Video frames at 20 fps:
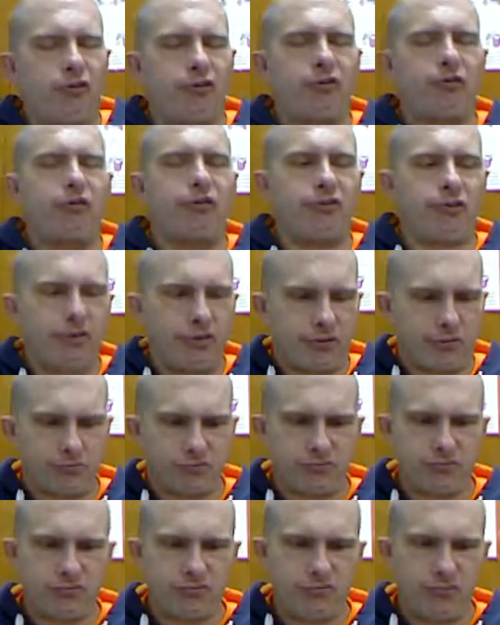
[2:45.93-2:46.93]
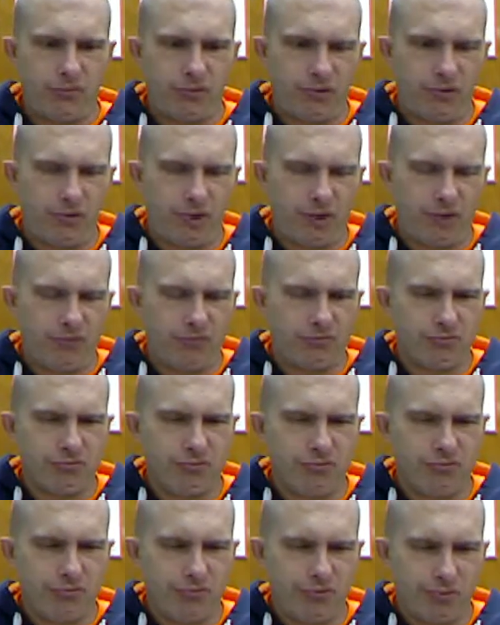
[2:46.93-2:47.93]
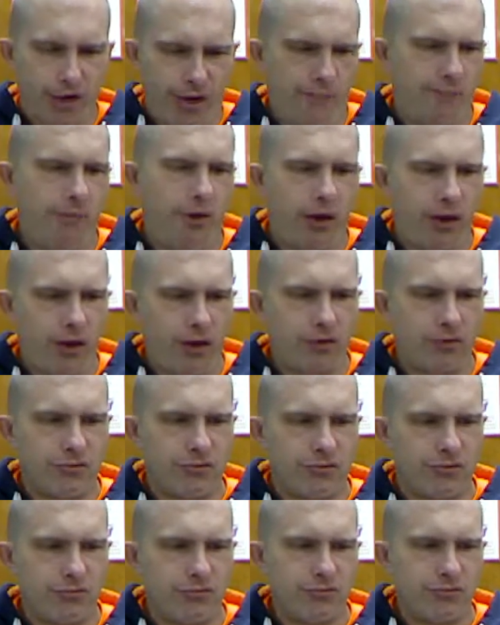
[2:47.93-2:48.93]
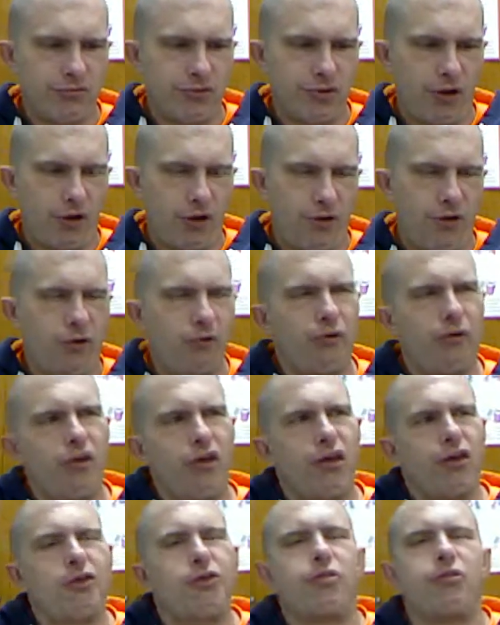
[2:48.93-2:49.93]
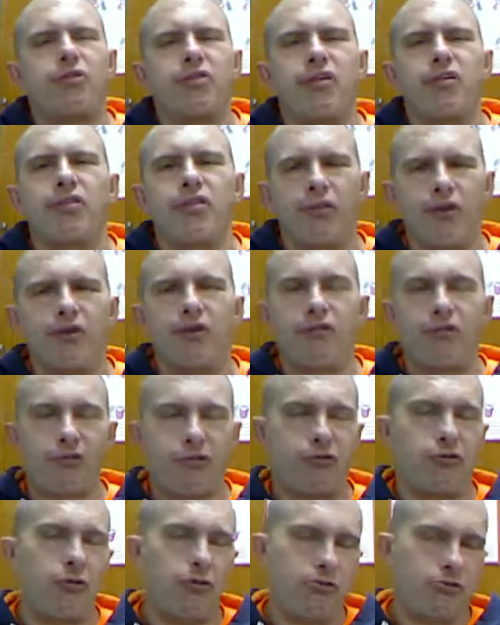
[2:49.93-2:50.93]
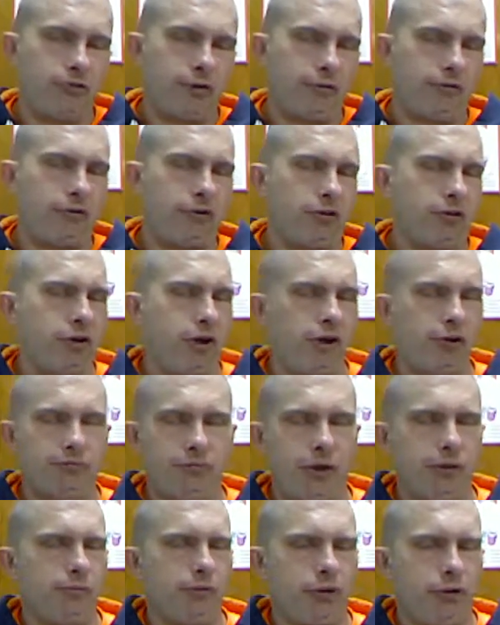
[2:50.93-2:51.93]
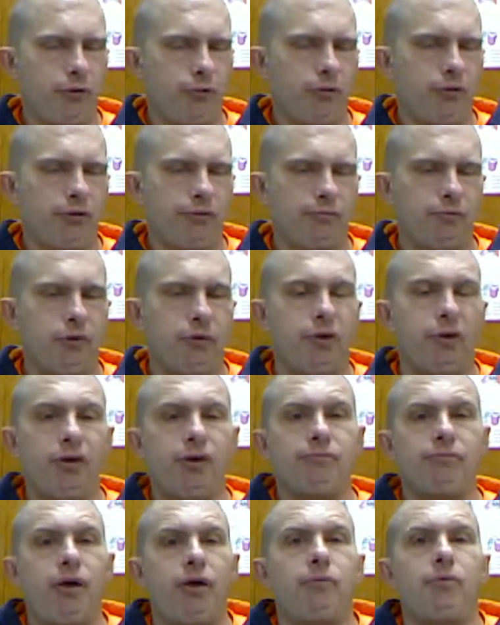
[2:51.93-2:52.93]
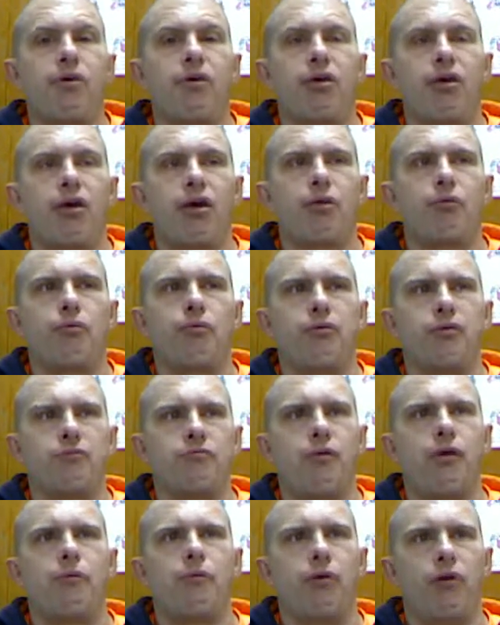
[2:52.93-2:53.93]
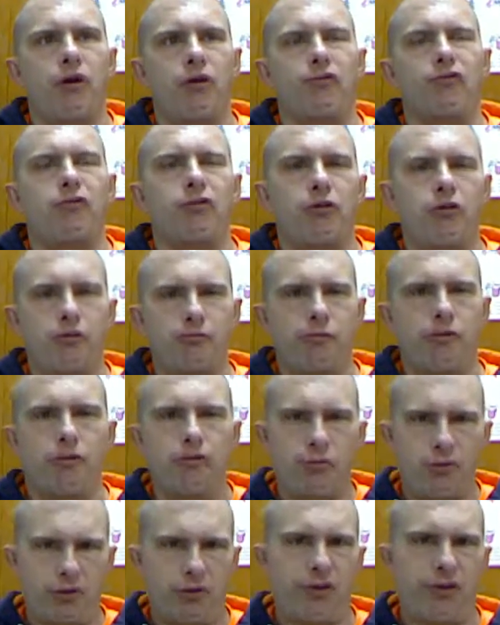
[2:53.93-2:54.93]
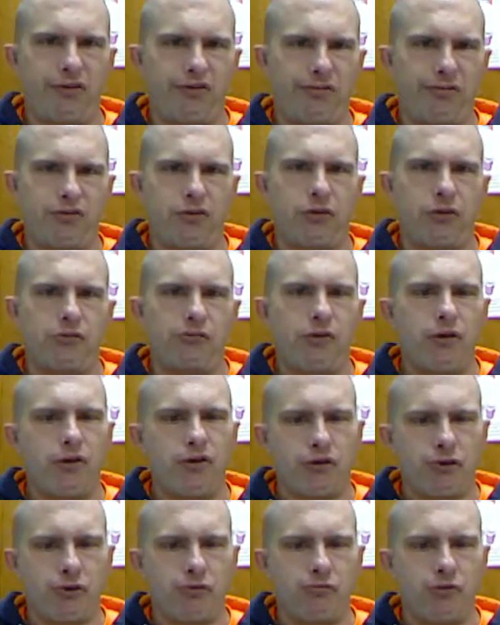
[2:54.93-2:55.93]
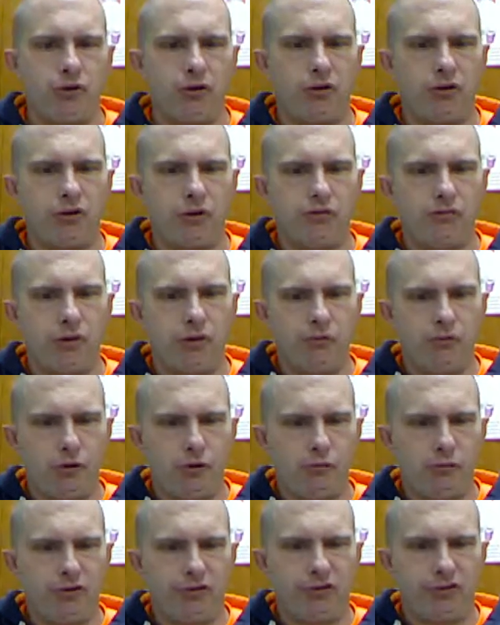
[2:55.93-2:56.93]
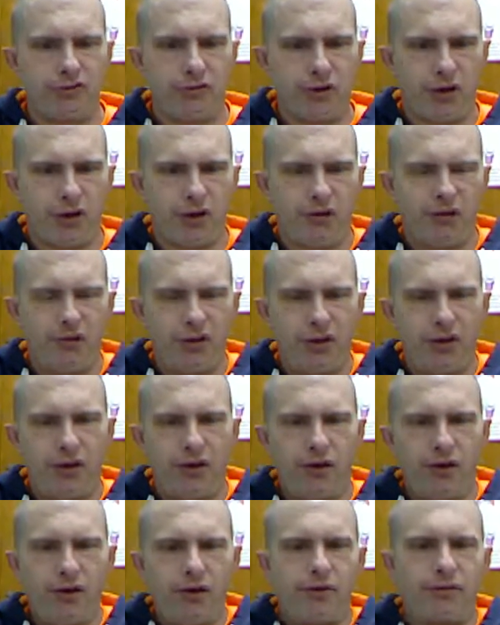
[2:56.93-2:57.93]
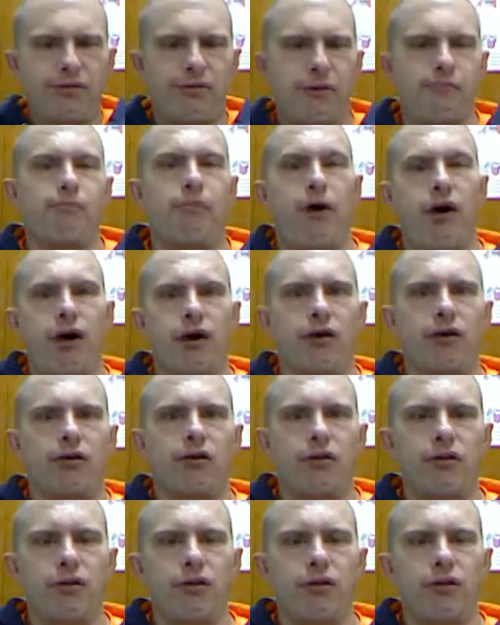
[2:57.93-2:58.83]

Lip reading: It's not that bad. Although you would think that having snow drop on your head might make it worse, but maybe it was a moment of a little bit of relief, a little bit of humor, a little bit of moment just to kind of step back.